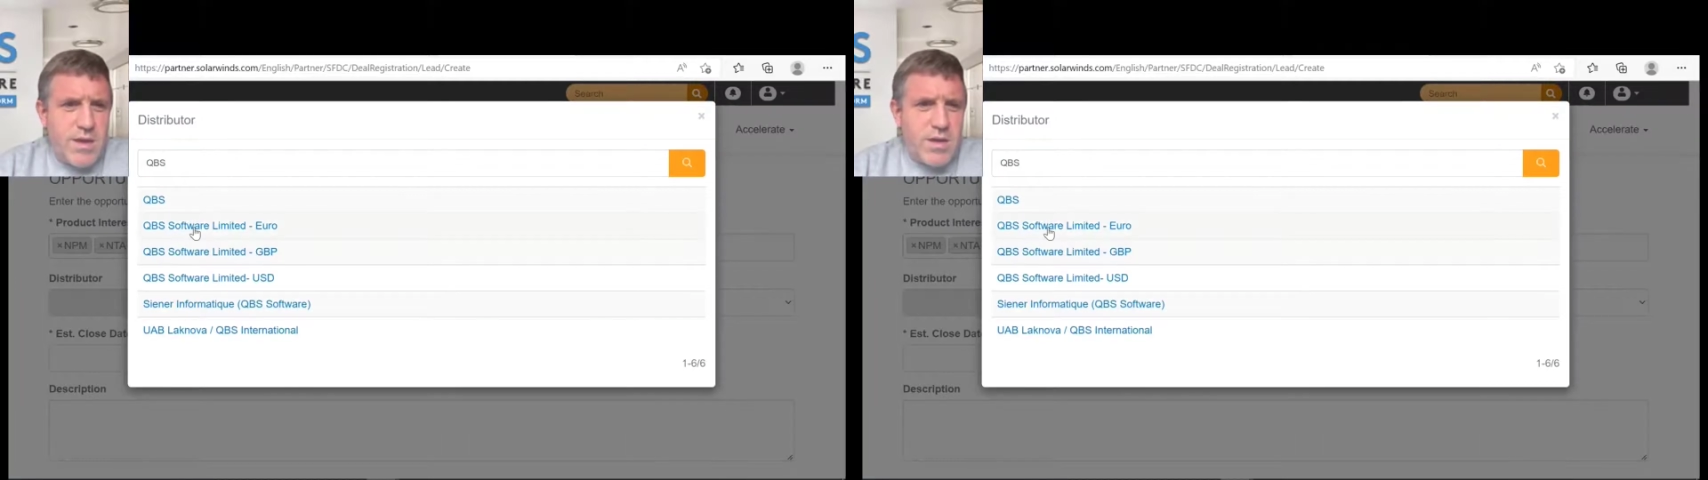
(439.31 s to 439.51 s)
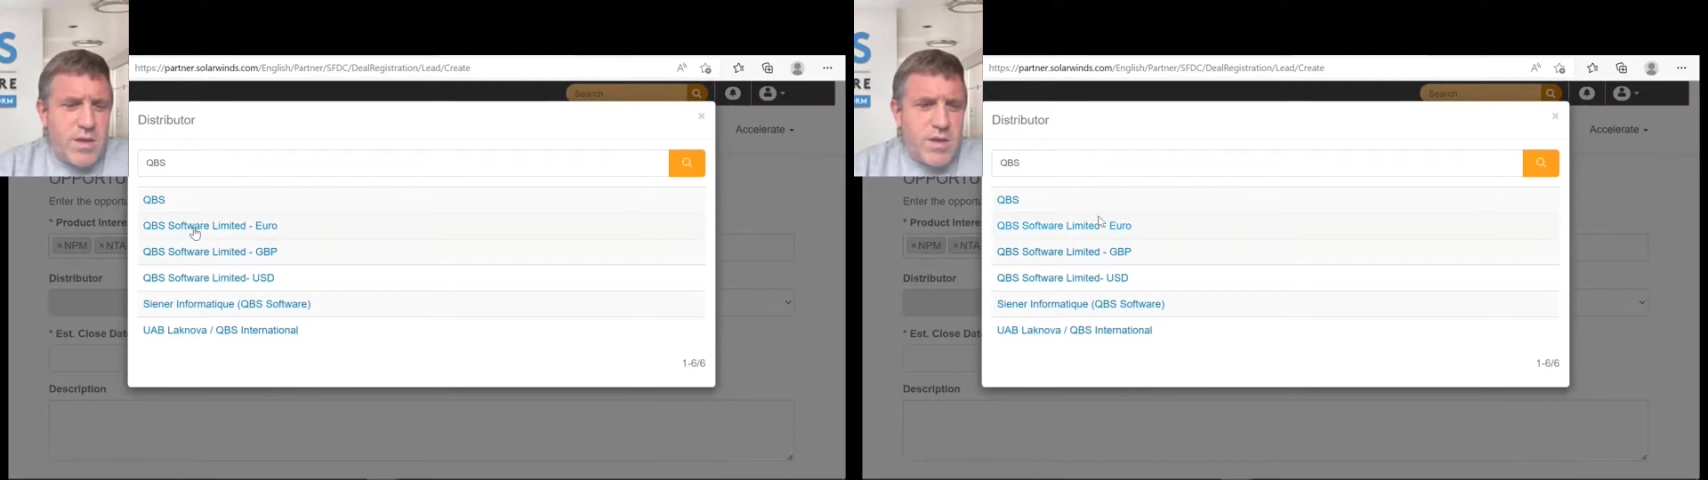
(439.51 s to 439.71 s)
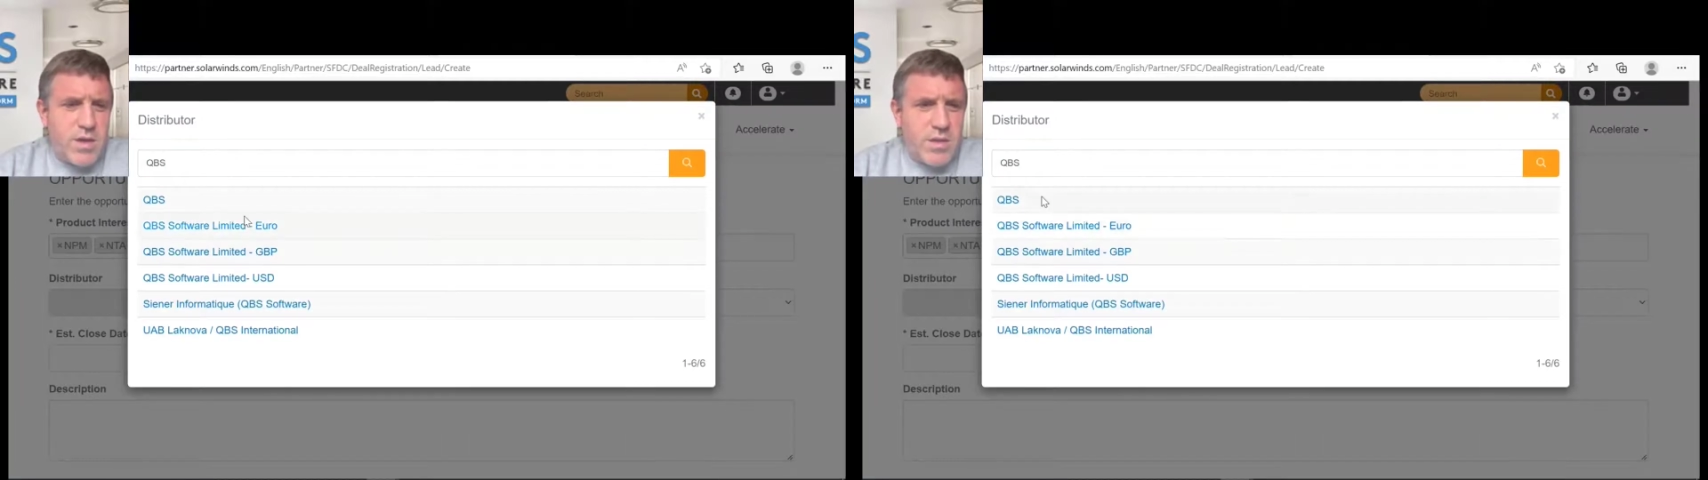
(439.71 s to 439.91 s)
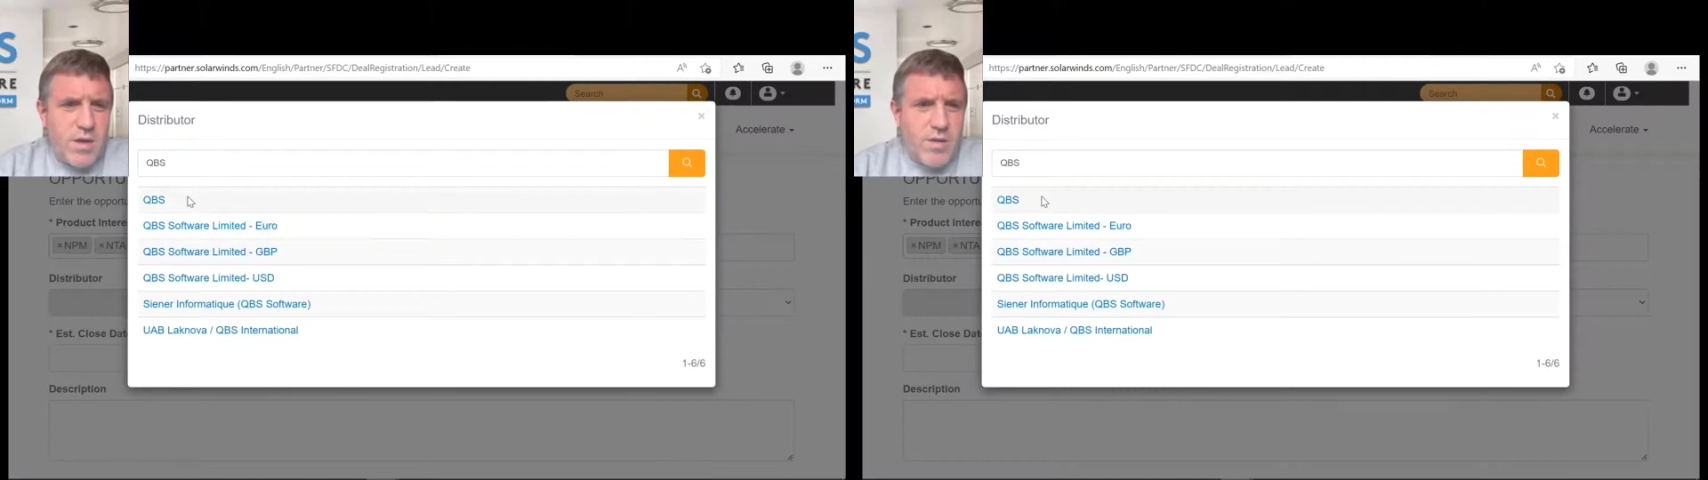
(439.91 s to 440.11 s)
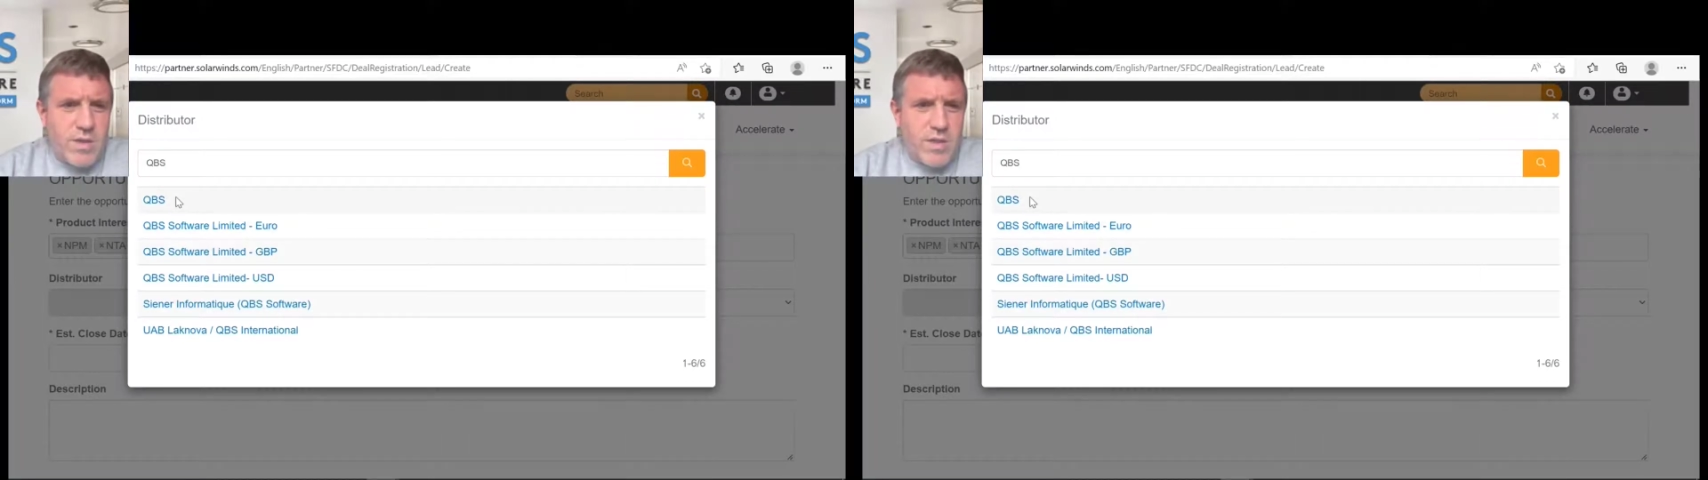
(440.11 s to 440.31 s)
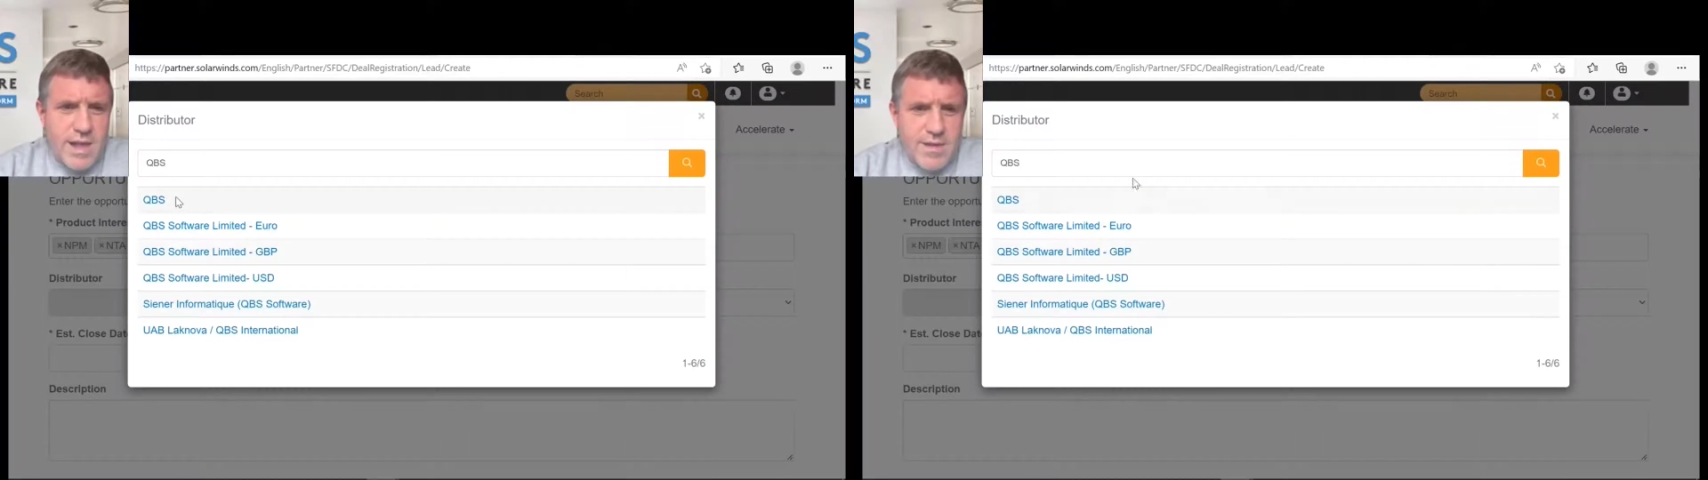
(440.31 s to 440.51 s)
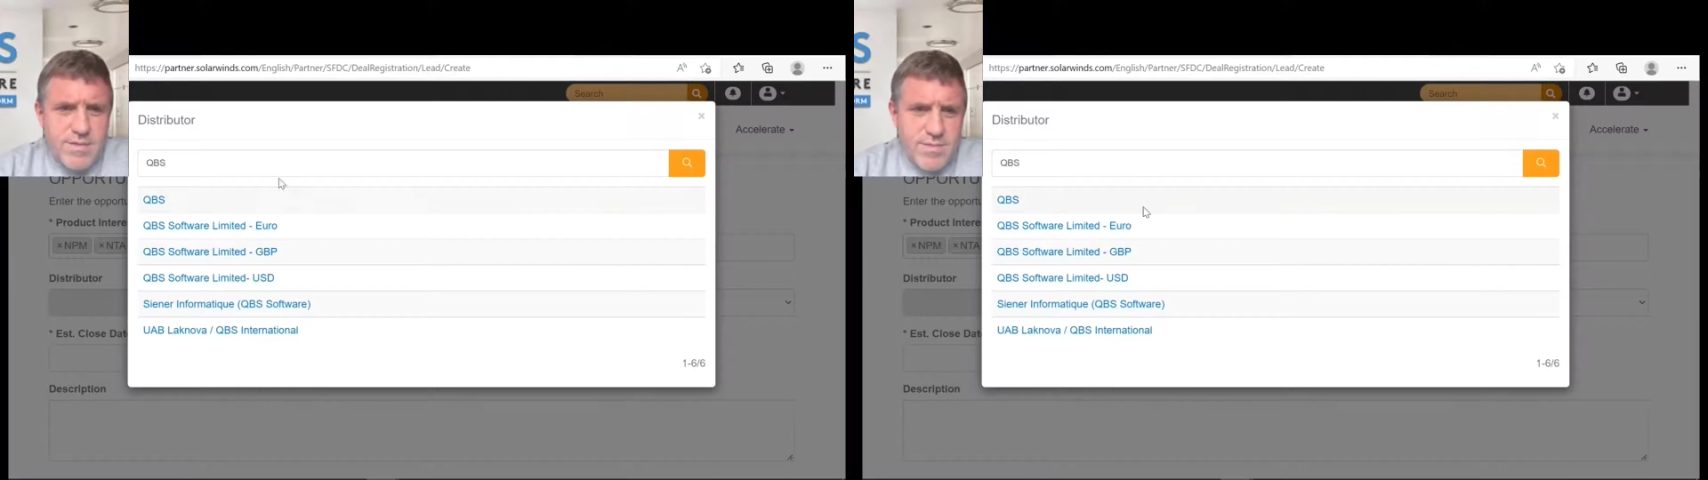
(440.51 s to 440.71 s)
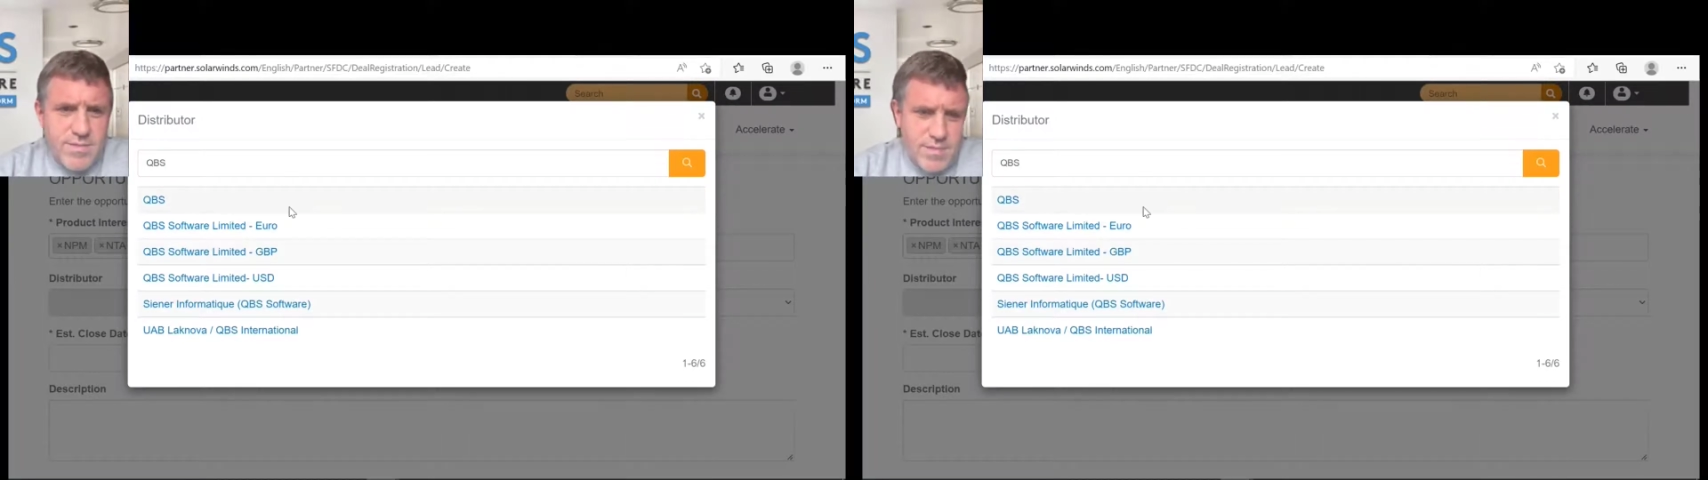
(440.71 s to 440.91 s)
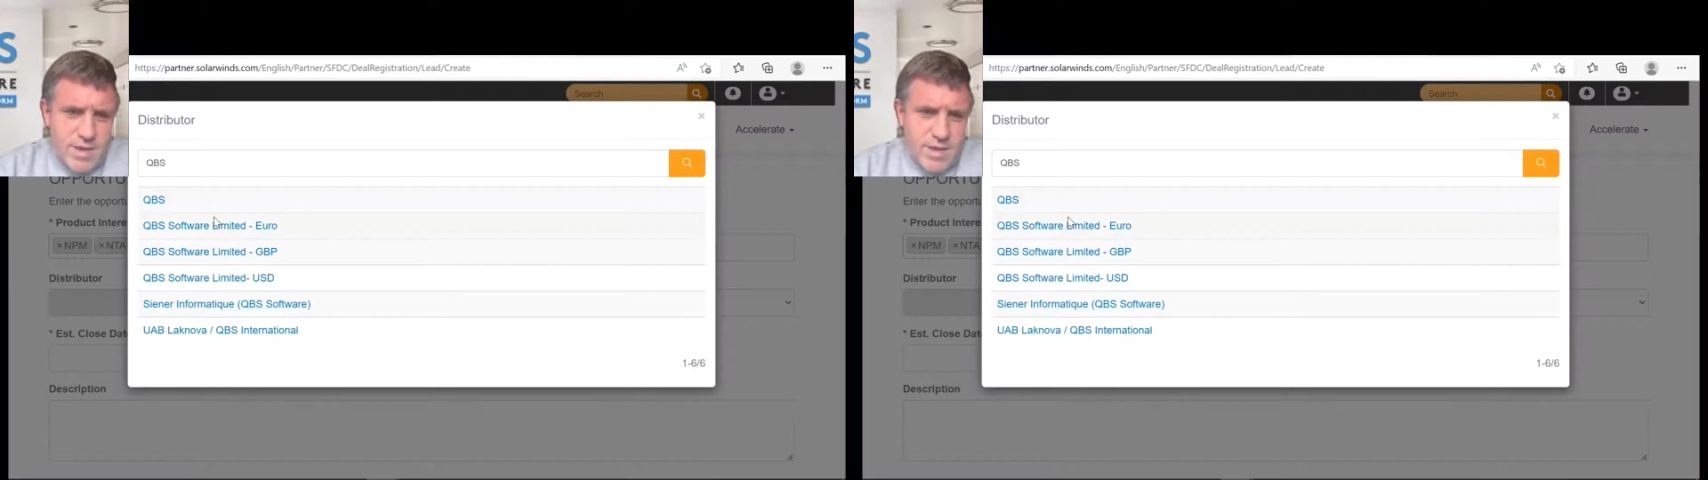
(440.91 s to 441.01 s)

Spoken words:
Now you can either select